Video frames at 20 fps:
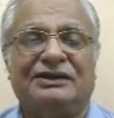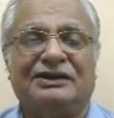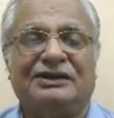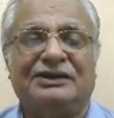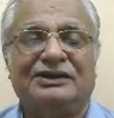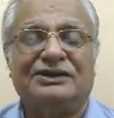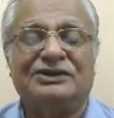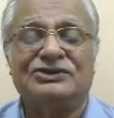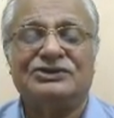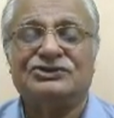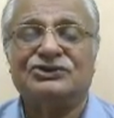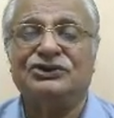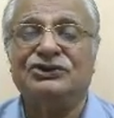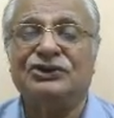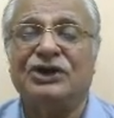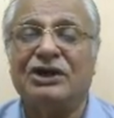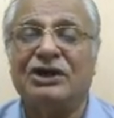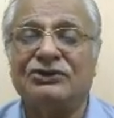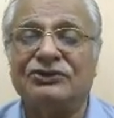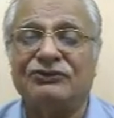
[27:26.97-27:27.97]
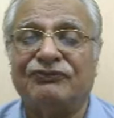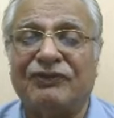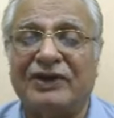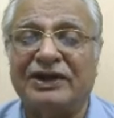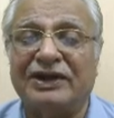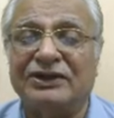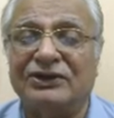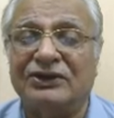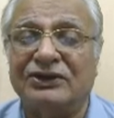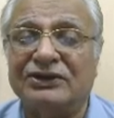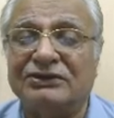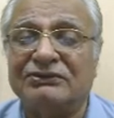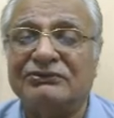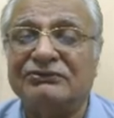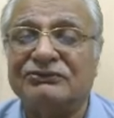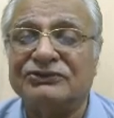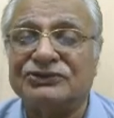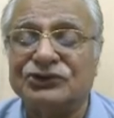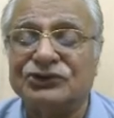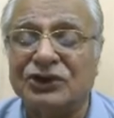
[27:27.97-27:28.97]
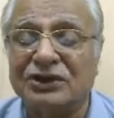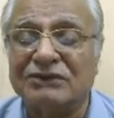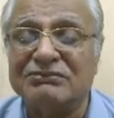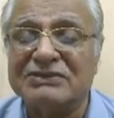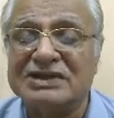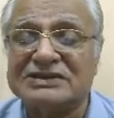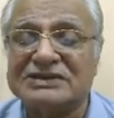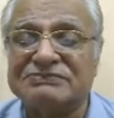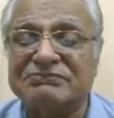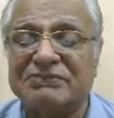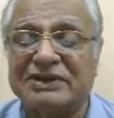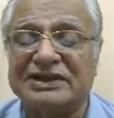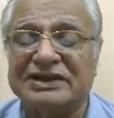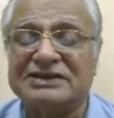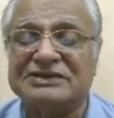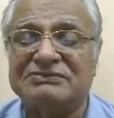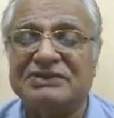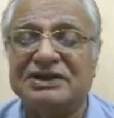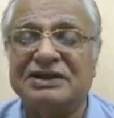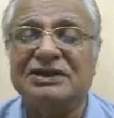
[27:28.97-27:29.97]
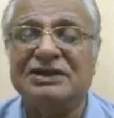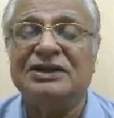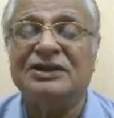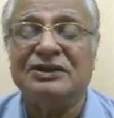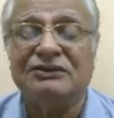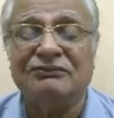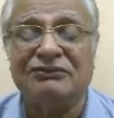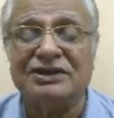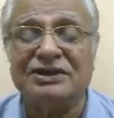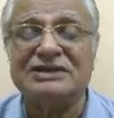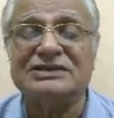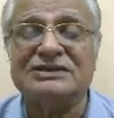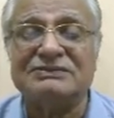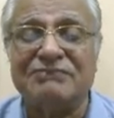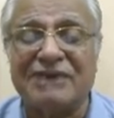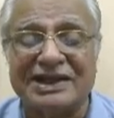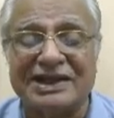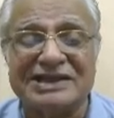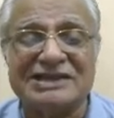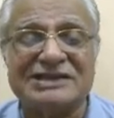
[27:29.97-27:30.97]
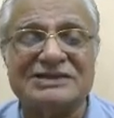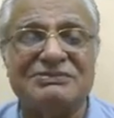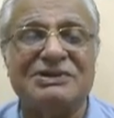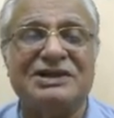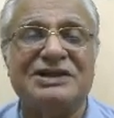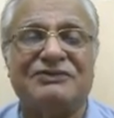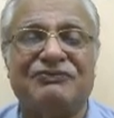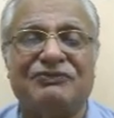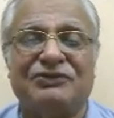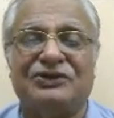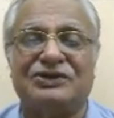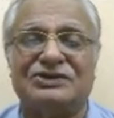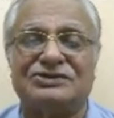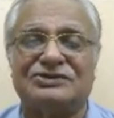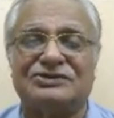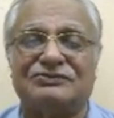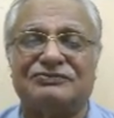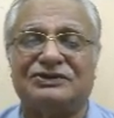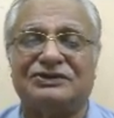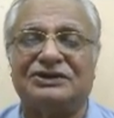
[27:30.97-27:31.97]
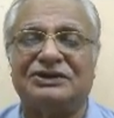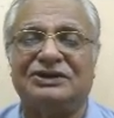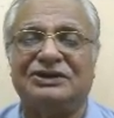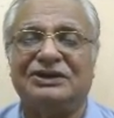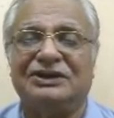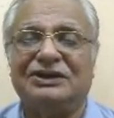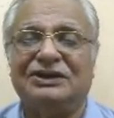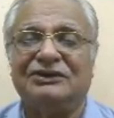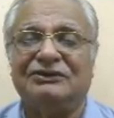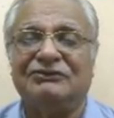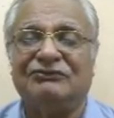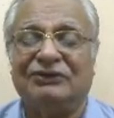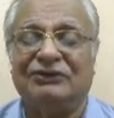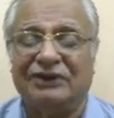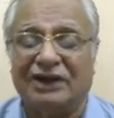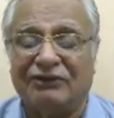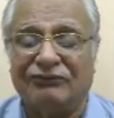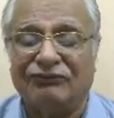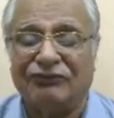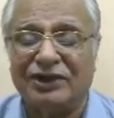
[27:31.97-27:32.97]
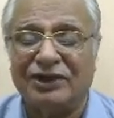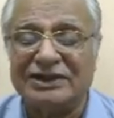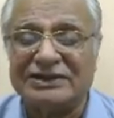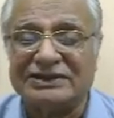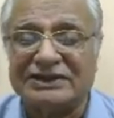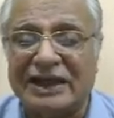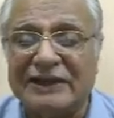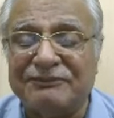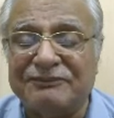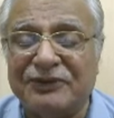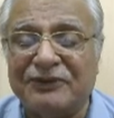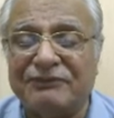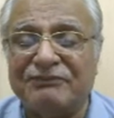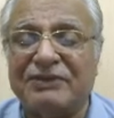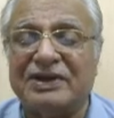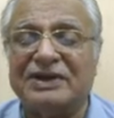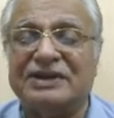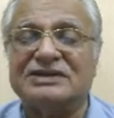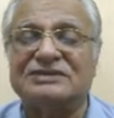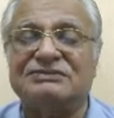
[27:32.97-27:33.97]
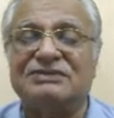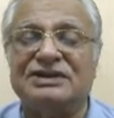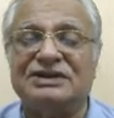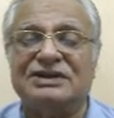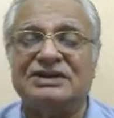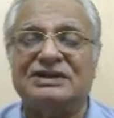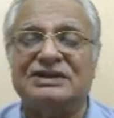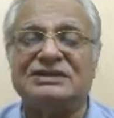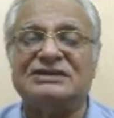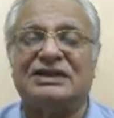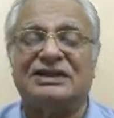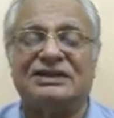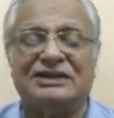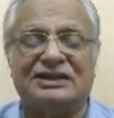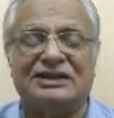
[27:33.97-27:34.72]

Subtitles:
So you have to find out shore-based management. What is management philosophy? What type of management it is, and then of